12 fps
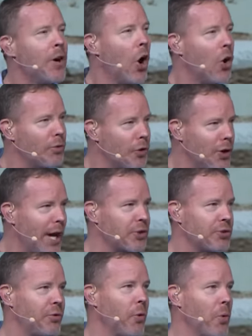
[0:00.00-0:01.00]
over the
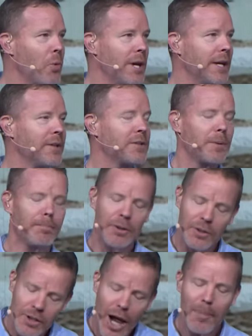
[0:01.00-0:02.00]
next four weeks. But
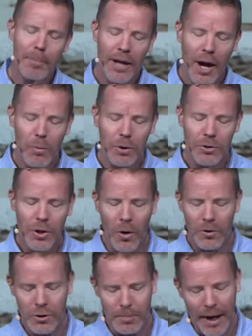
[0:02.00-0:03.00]
the topic I want to
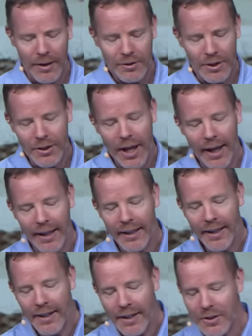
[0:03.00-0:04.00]
talk to you about today
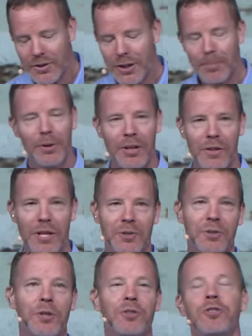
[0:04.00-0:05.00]
is simply
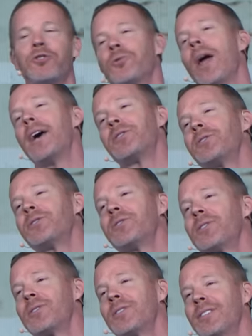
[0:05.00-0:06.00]
this
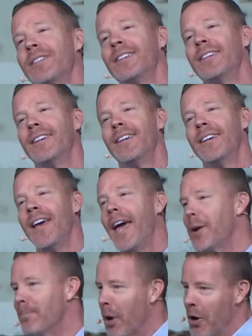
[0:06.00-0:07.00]
stress
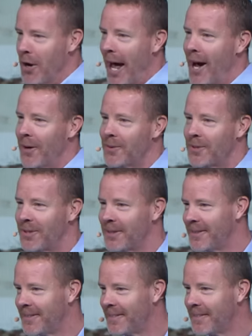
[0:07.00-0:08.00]
and burnout.
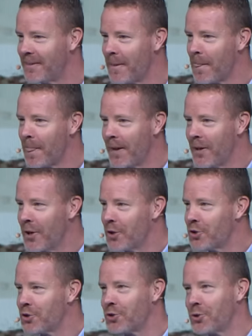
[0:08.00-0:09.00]

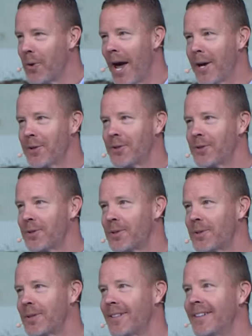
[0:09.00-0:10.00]

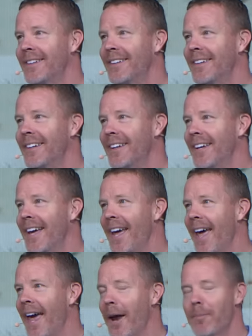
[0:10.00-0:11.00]
Stress
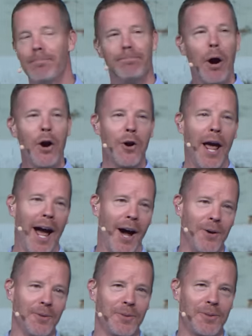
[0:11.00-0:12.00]
and
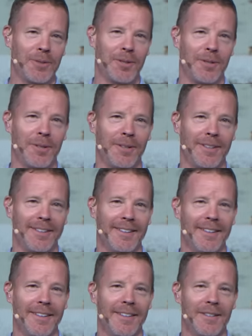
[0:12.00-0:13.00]
burnout.
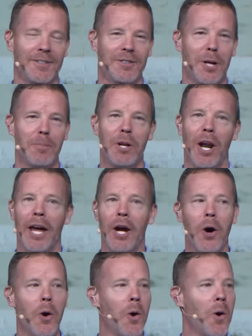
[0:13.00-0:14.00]
Some of you are
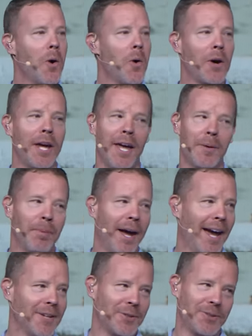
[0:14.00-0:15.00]
like, okay,
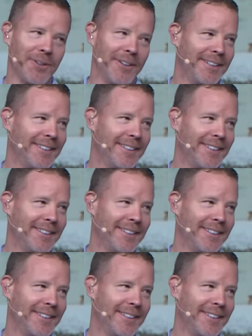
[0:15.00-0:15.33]
Pastor.